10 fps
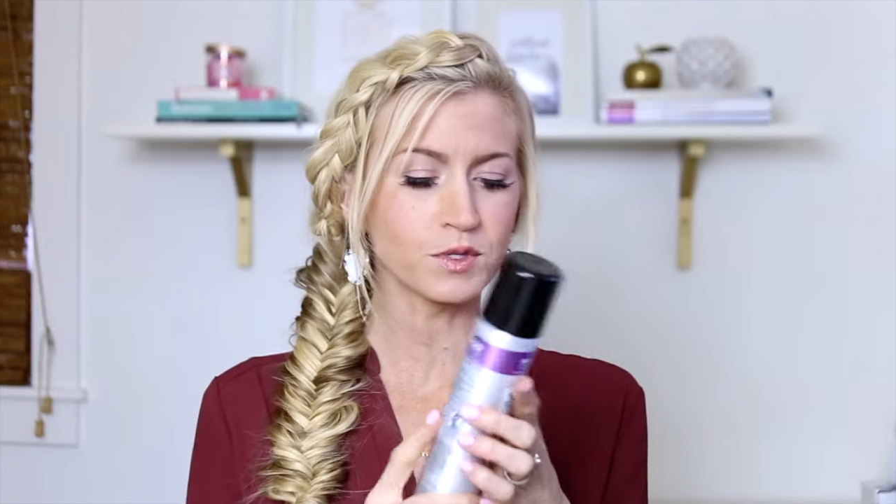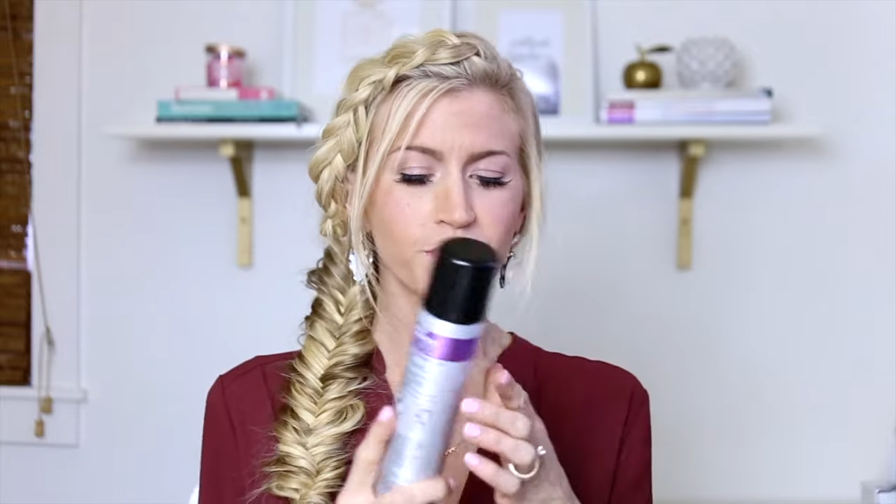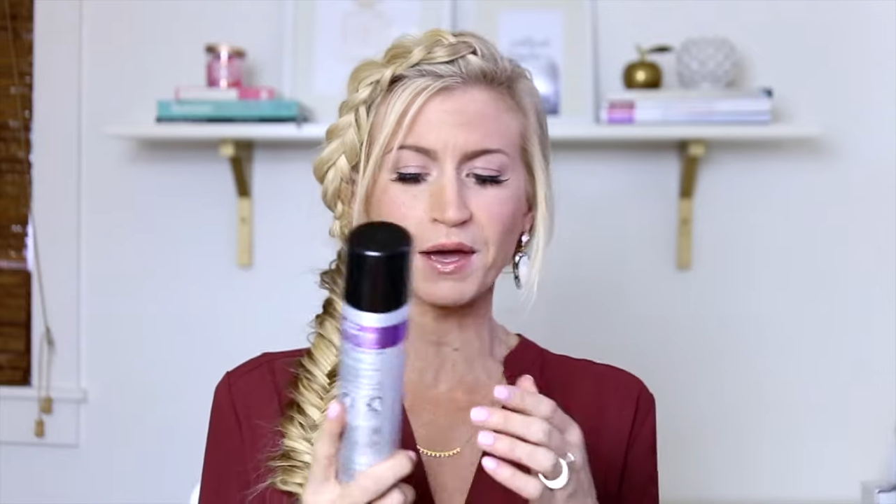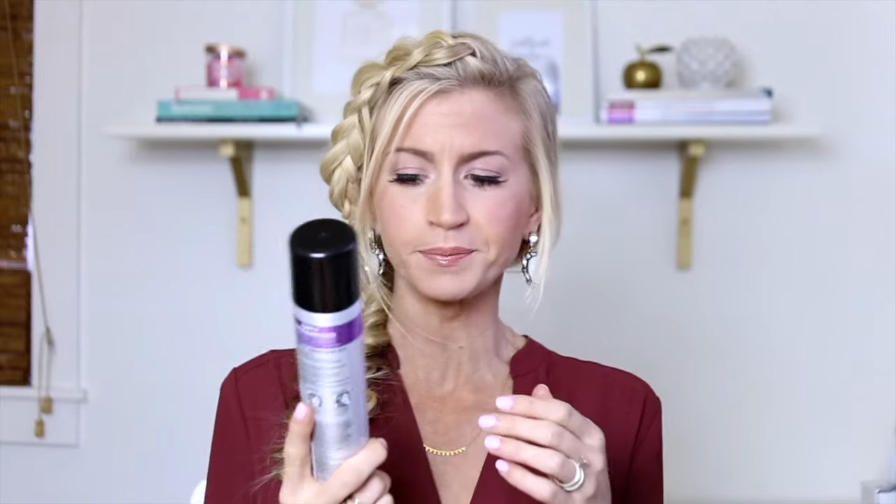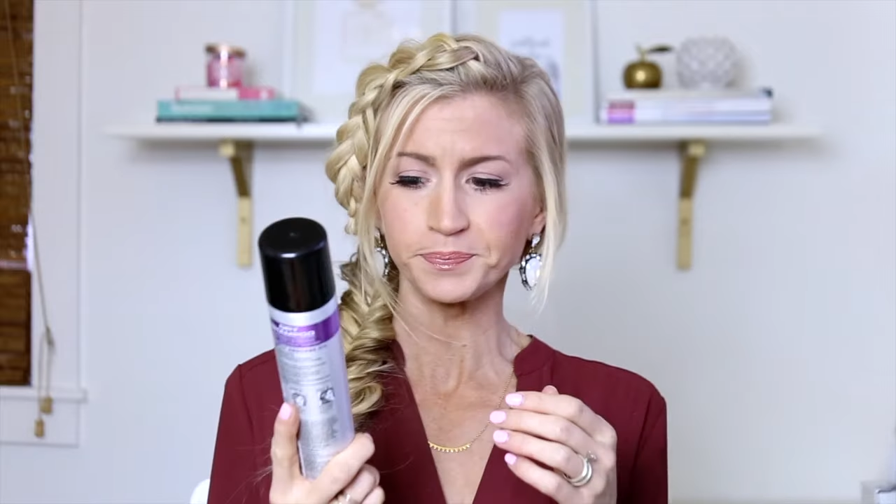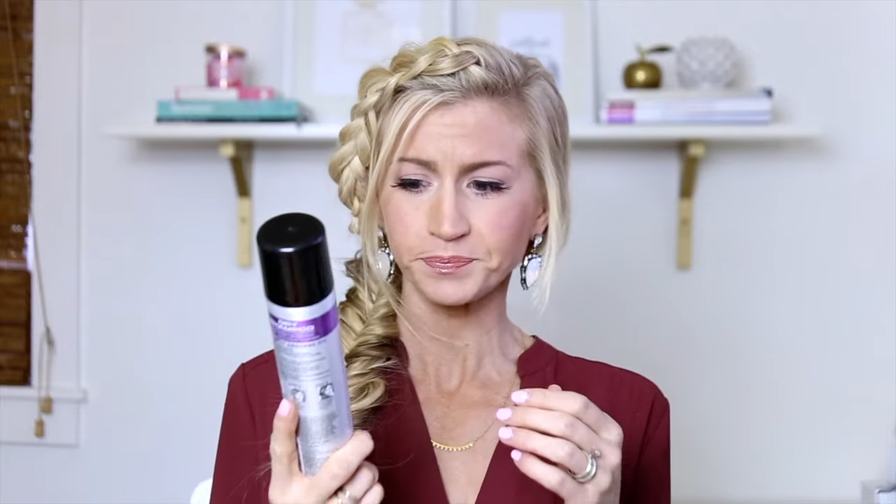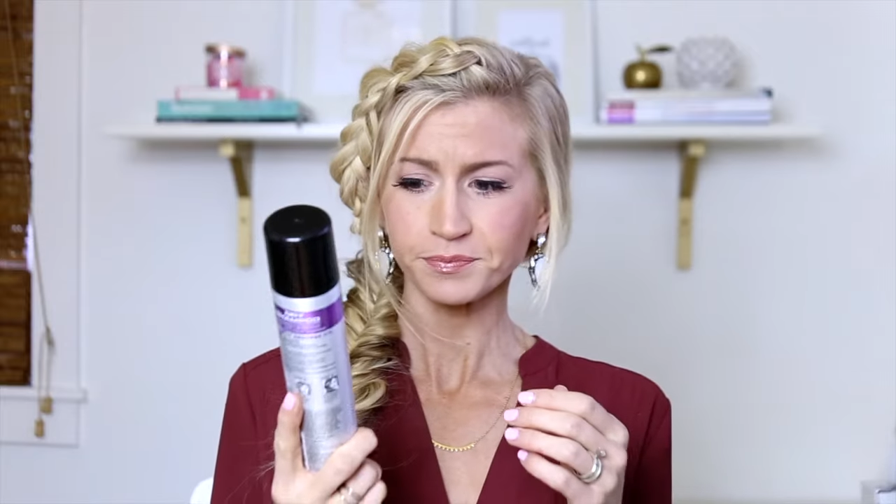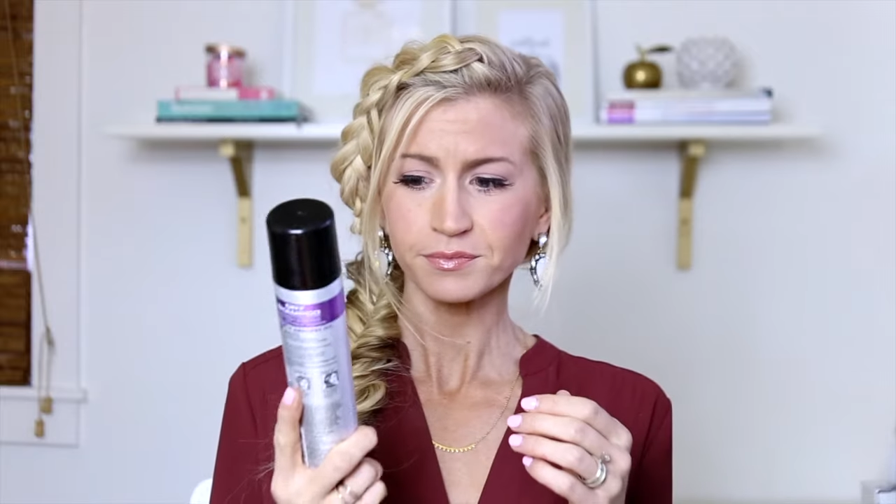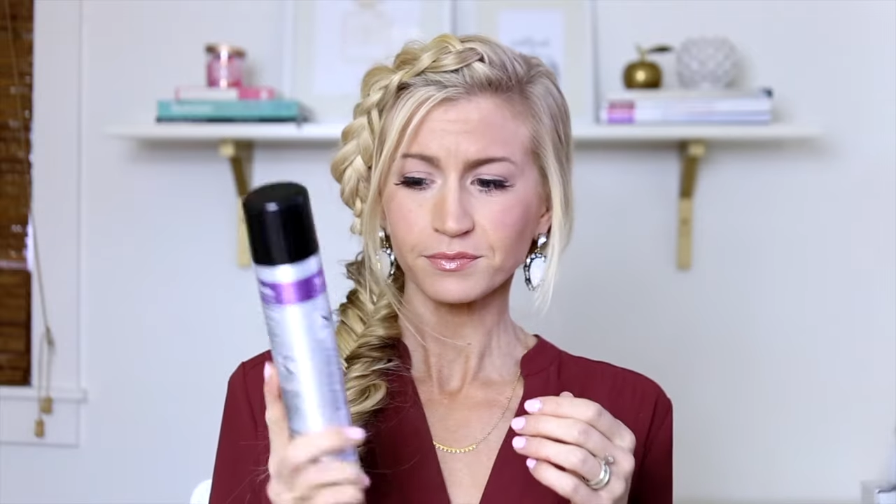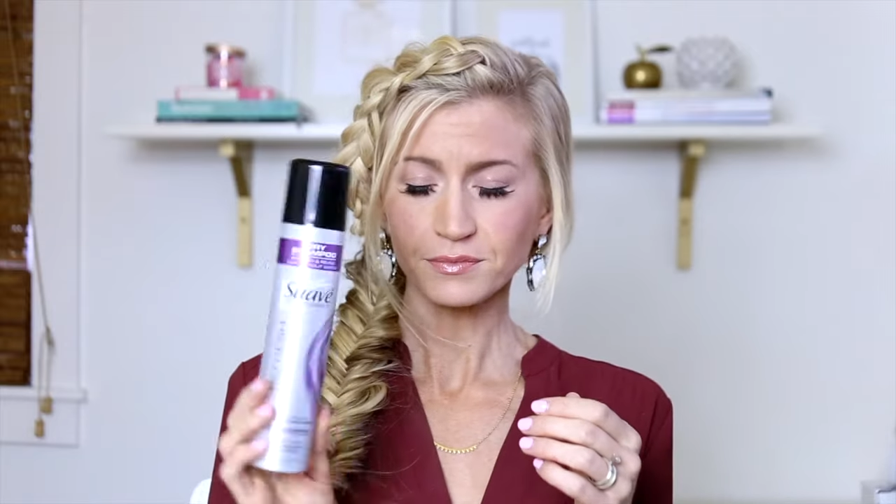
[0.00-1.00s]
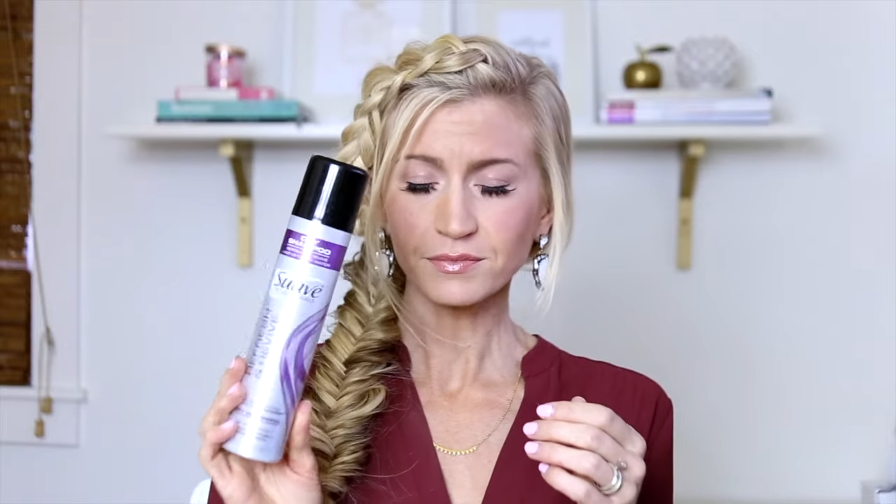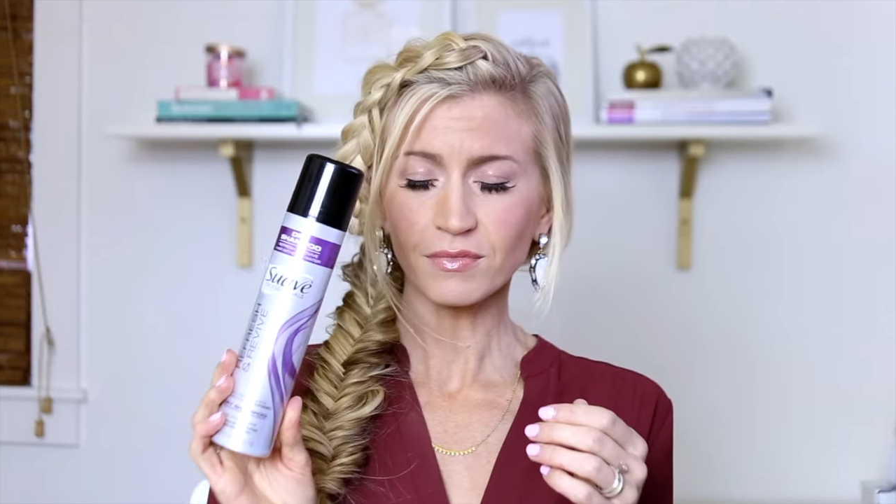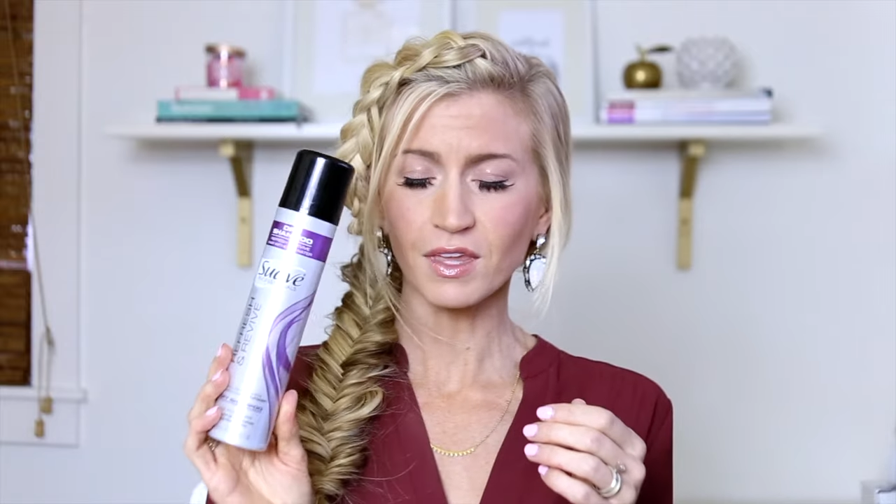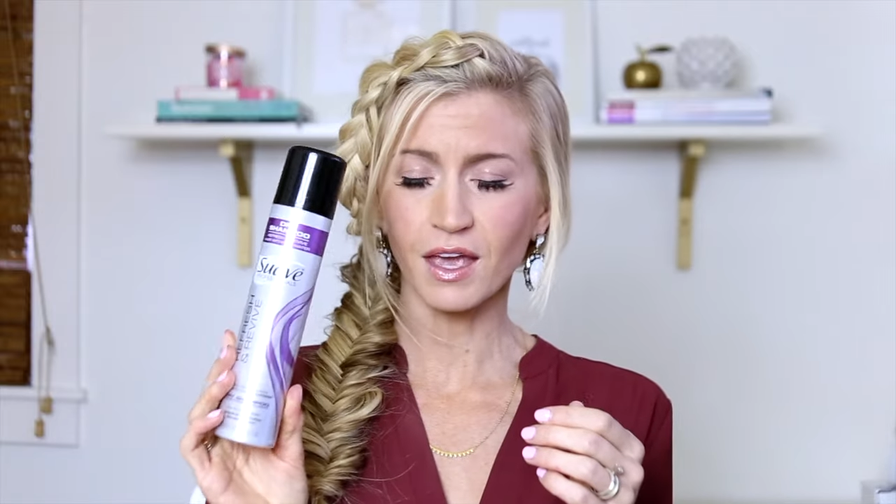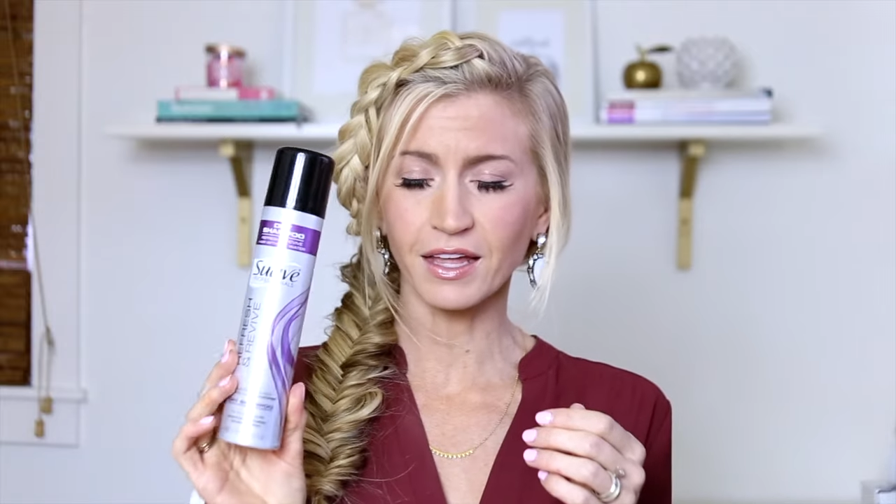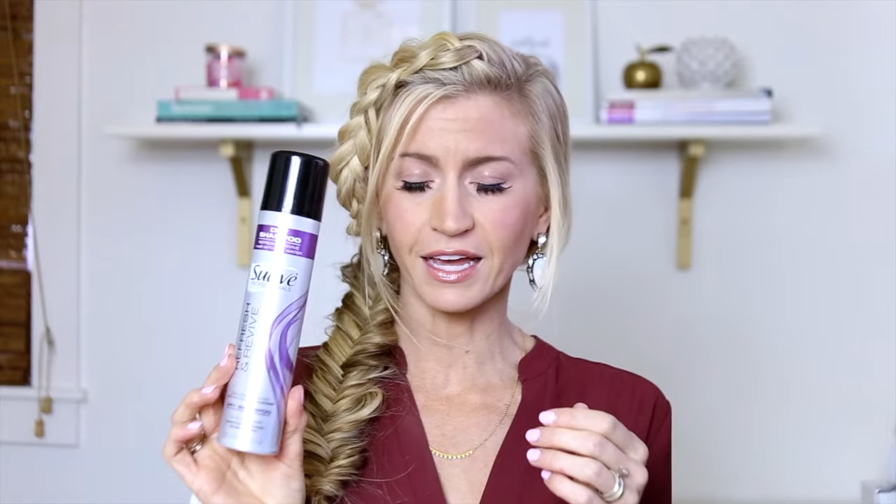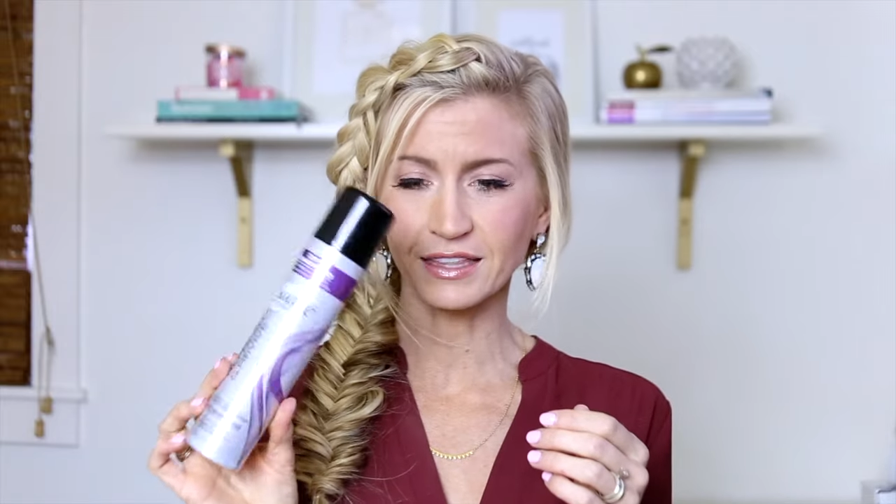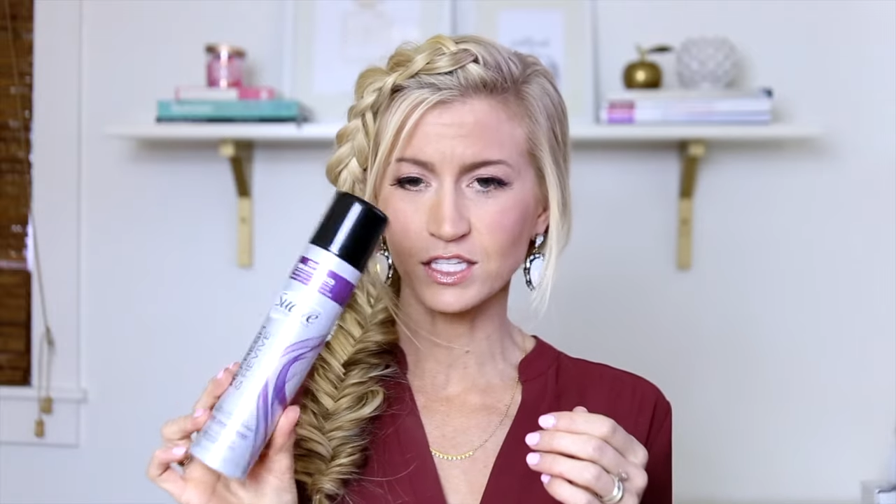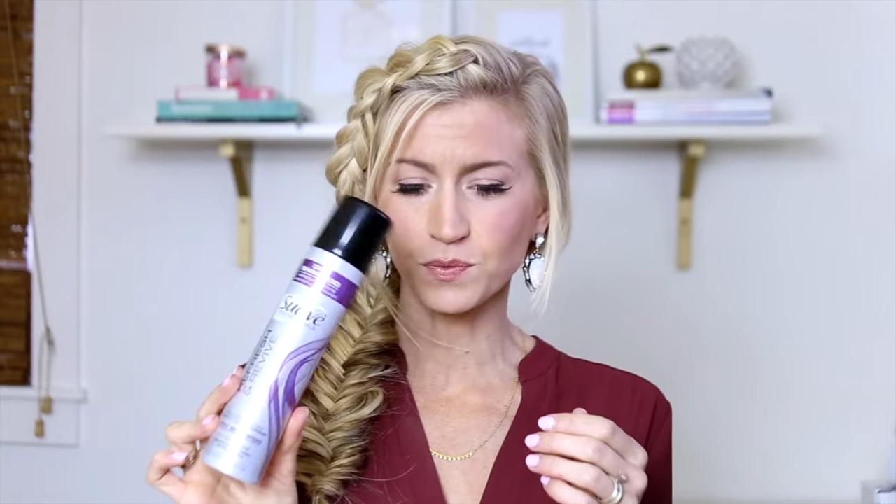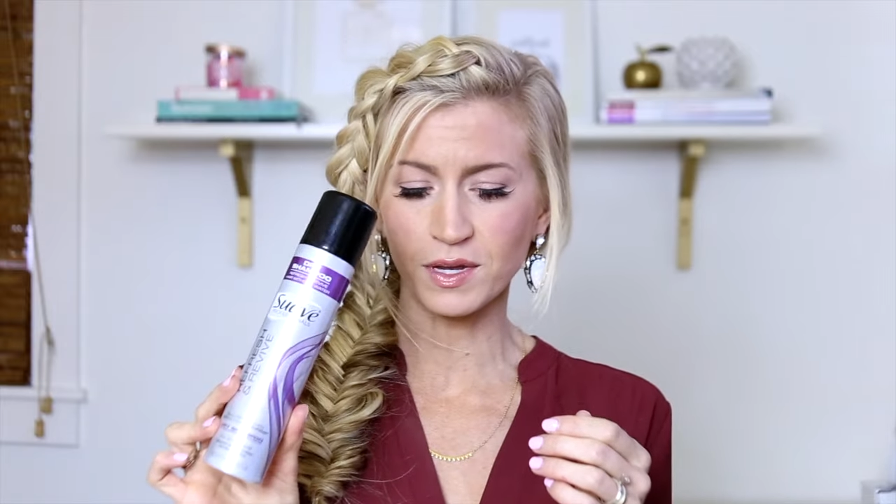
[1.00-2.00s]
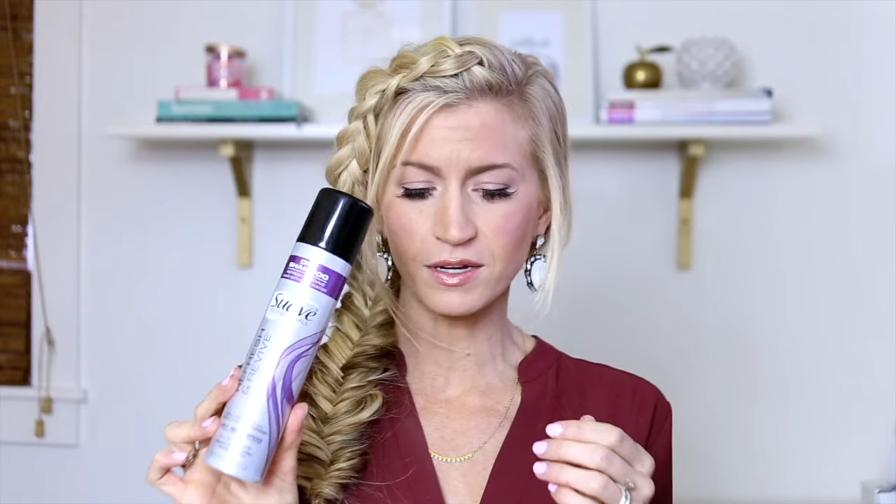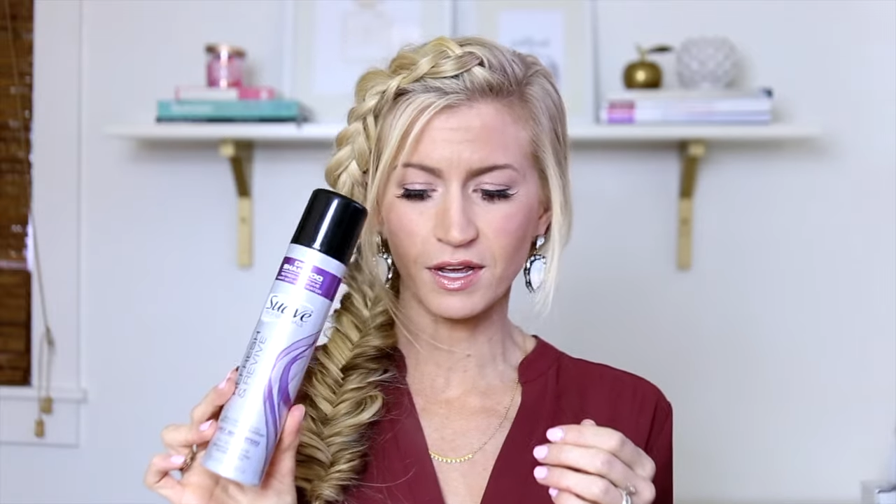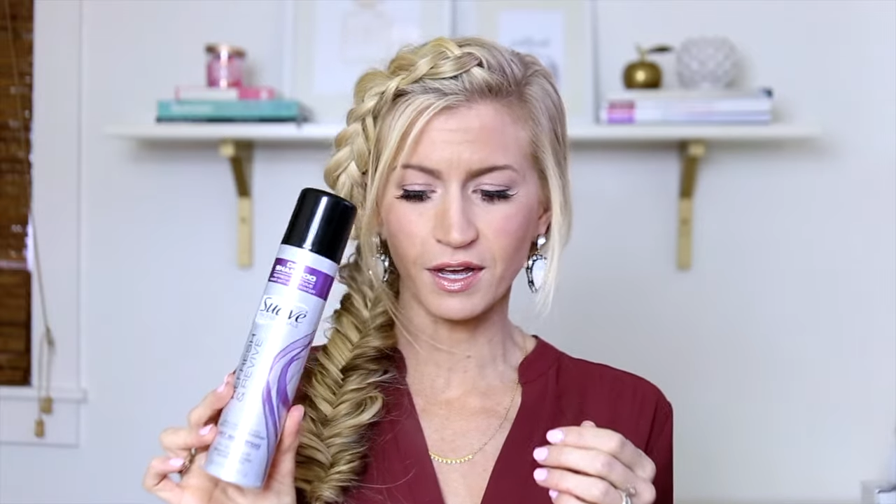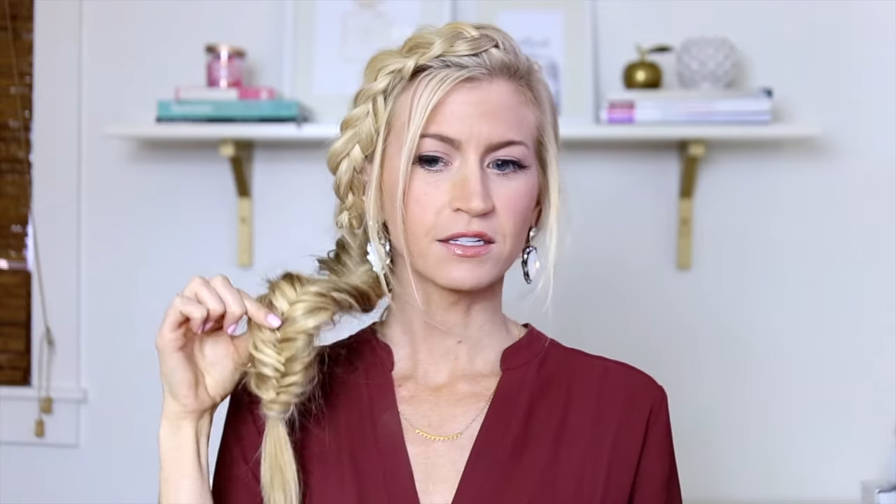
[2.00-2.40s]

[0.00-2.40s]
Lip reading: but I like this one.